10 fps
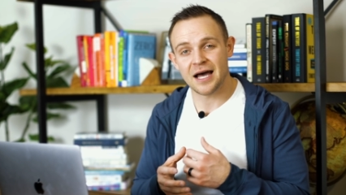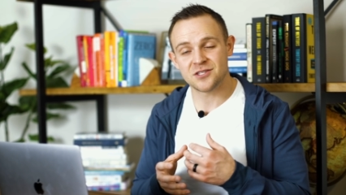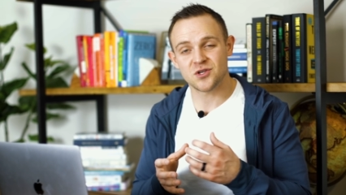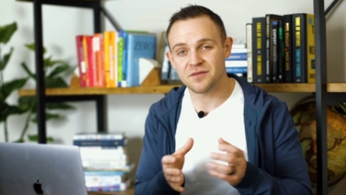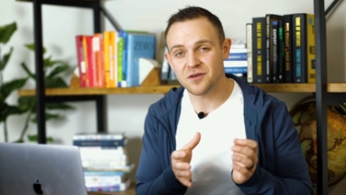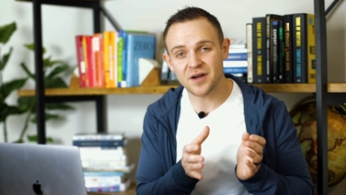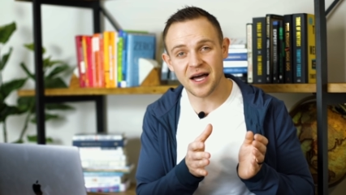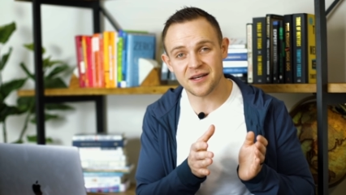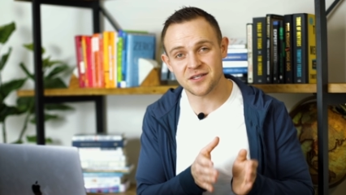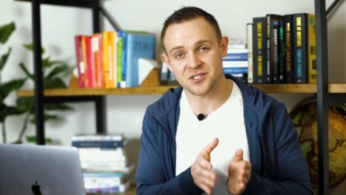And so if you've
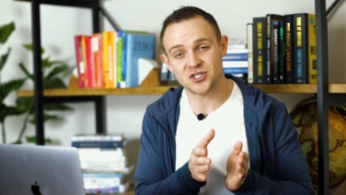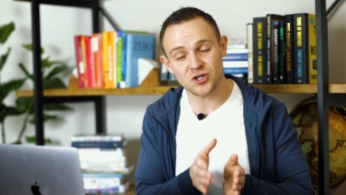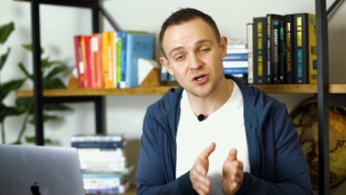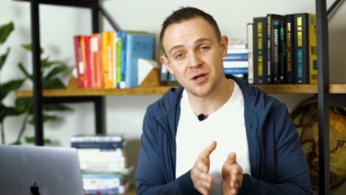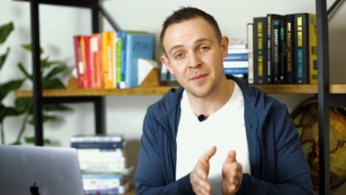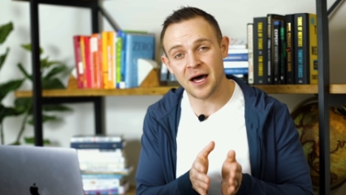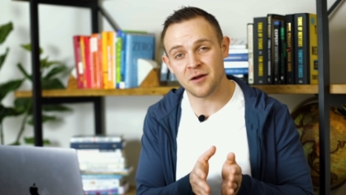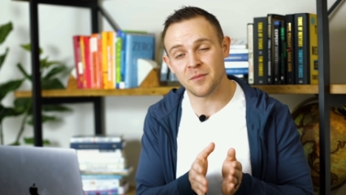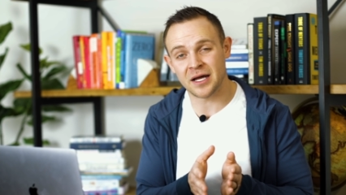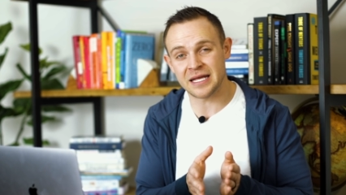got a certain
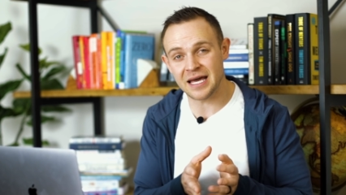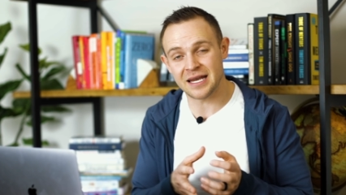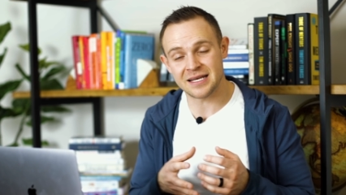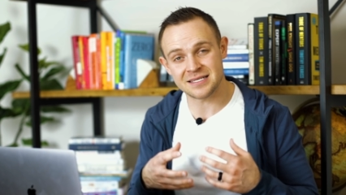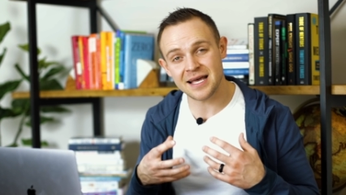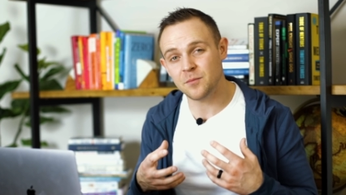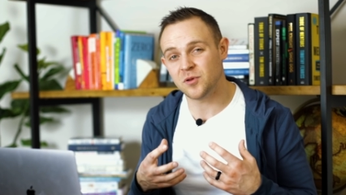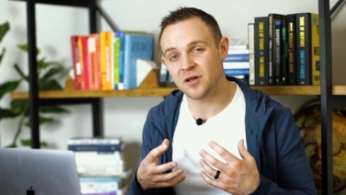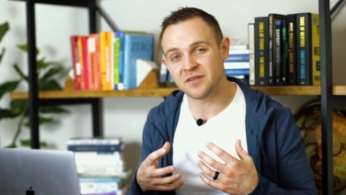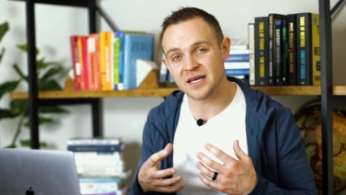amount of money, an
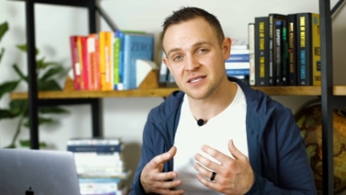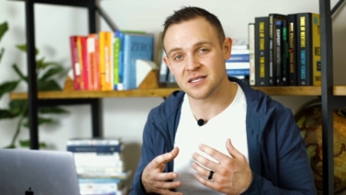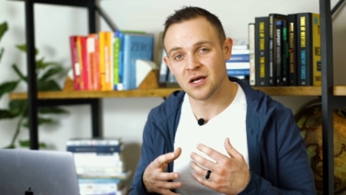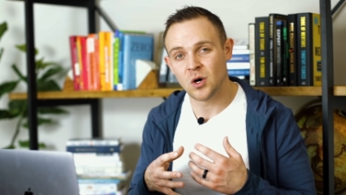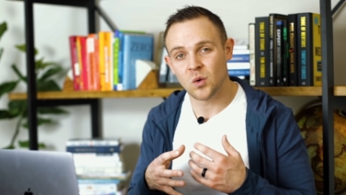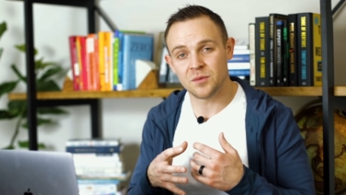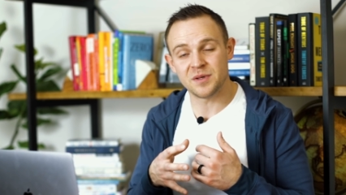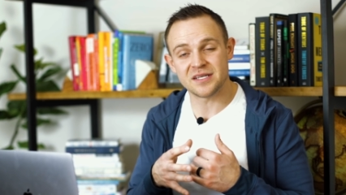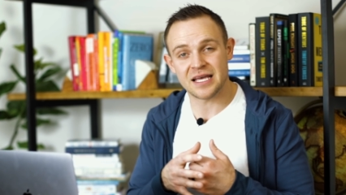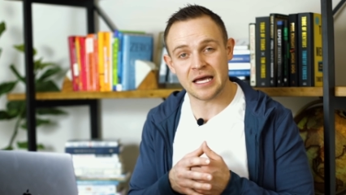example of this would
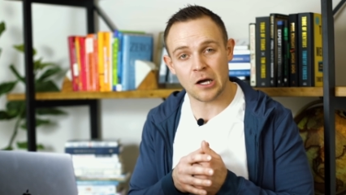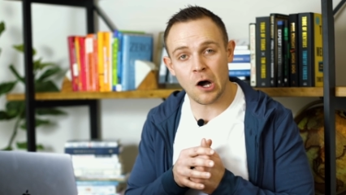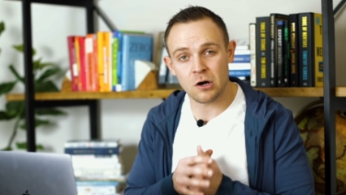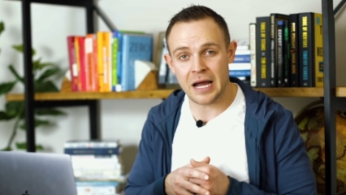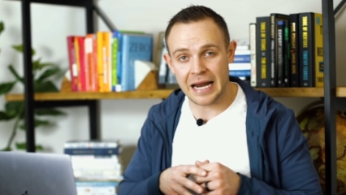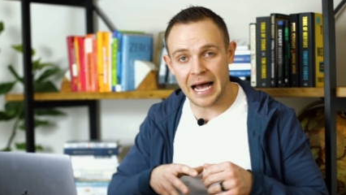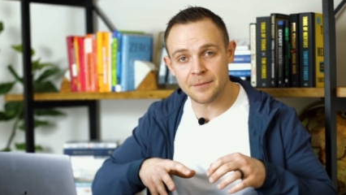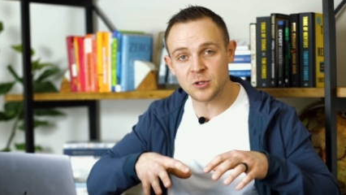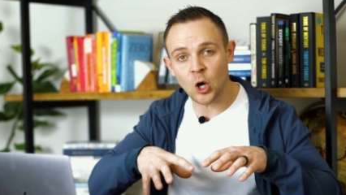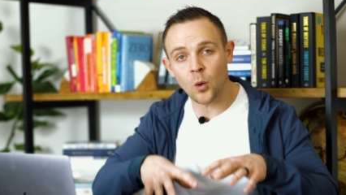be saying, all right,
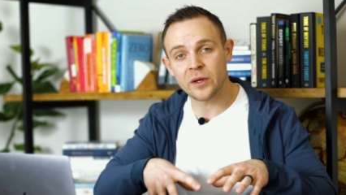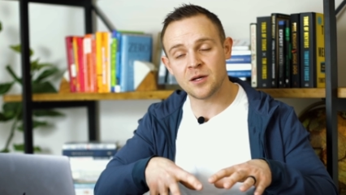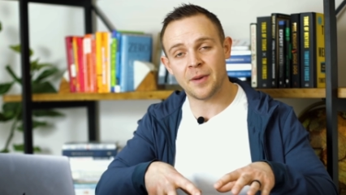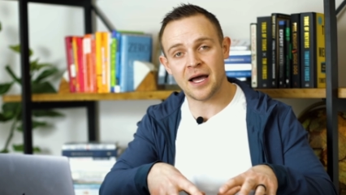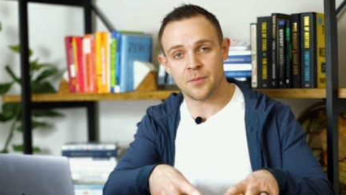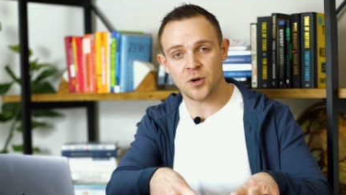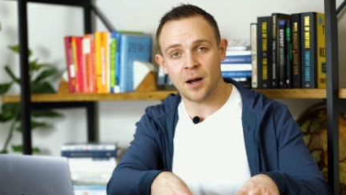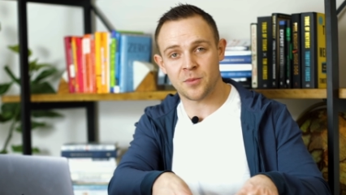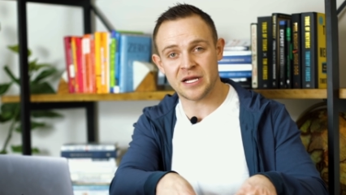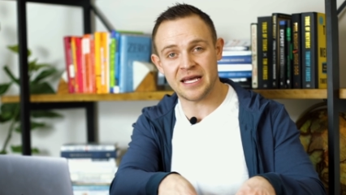I'm going to buy a
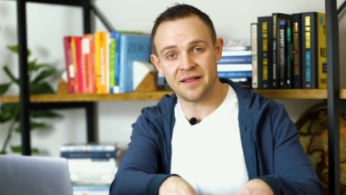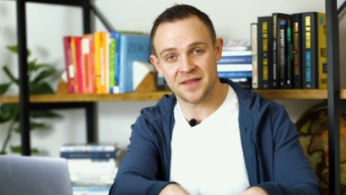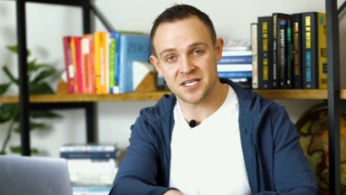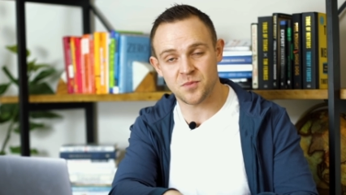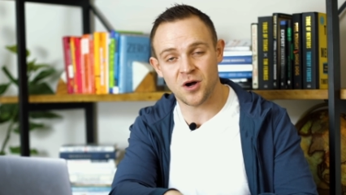property in this